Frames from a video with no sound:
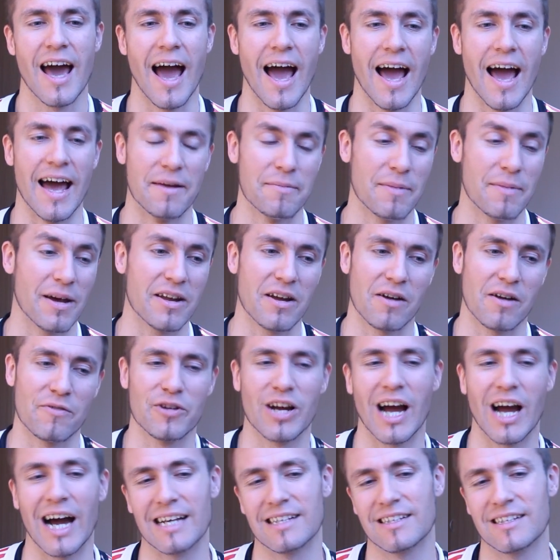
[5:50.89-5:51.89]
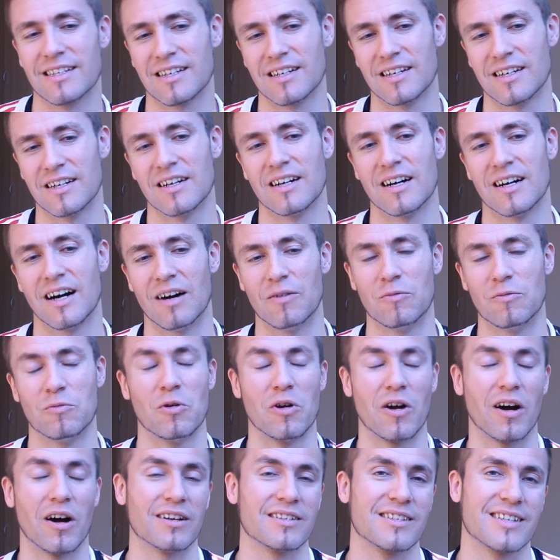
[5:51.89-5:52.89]
And many of you guys uh,
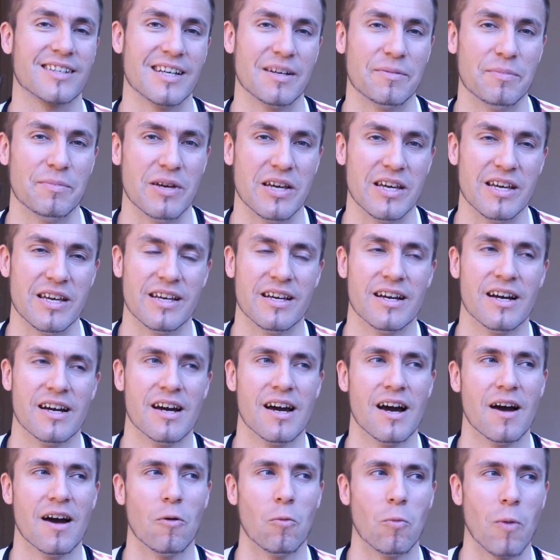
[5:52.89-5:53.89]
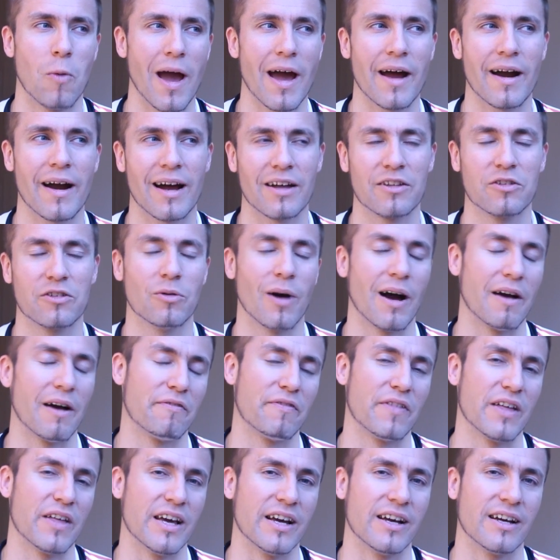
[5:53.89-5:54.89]
were asking me, where do I
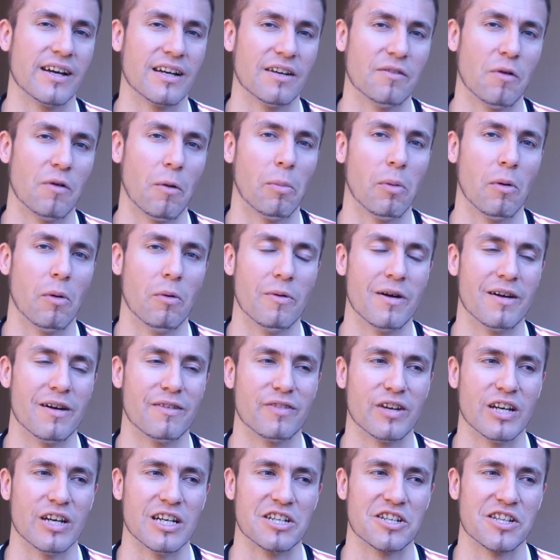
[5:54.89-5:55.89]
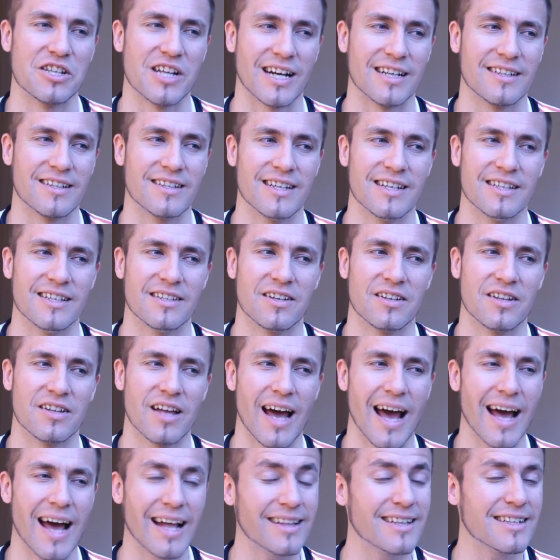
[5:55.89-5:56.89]
think Liverpool will finish next season?
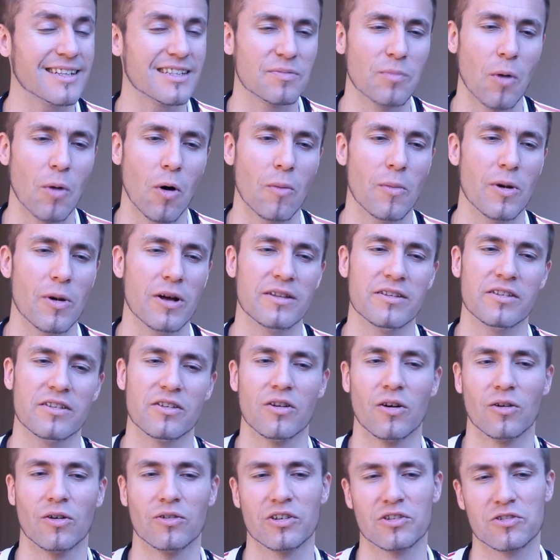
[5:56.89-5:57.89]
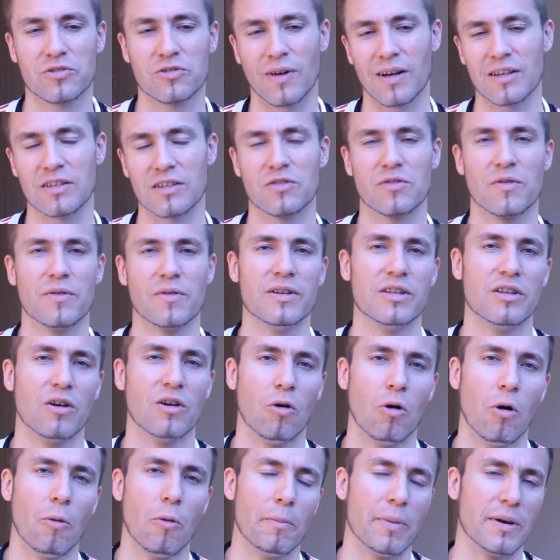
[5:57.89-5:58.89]
At this moment, you know, the transfer
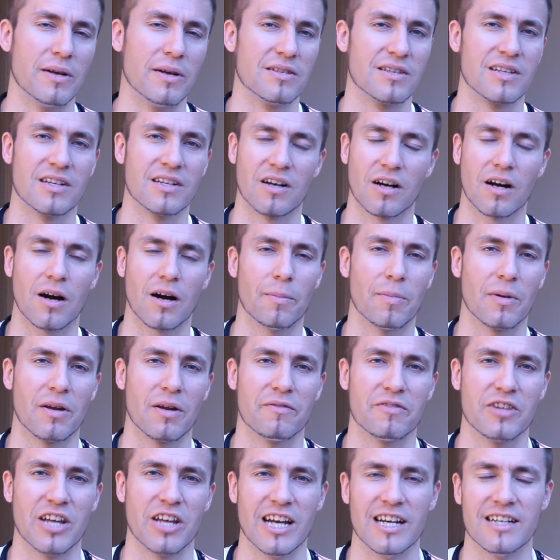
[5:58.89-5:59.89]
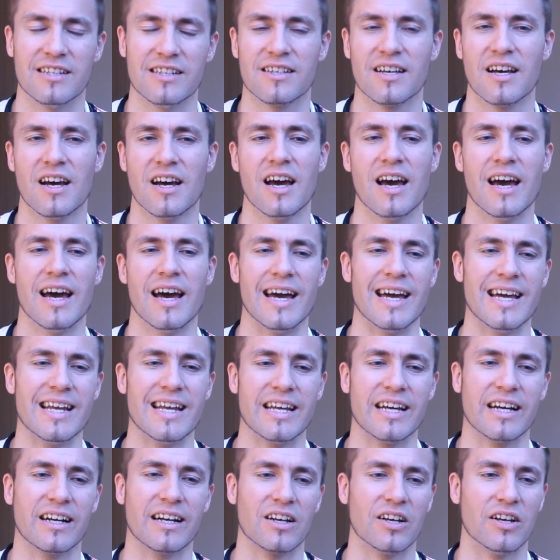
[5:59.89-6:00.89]
window opens in a couple of days in
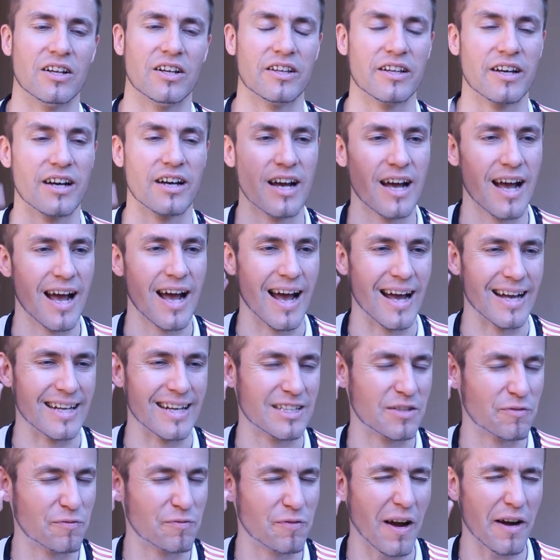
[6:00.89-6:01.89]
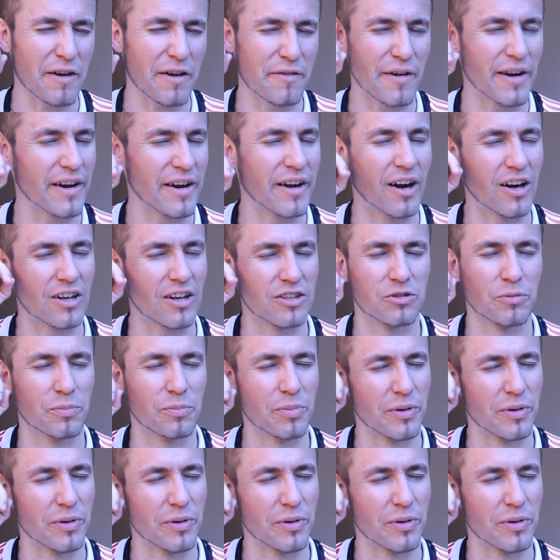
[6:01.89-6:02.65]
England. It's very, very hard to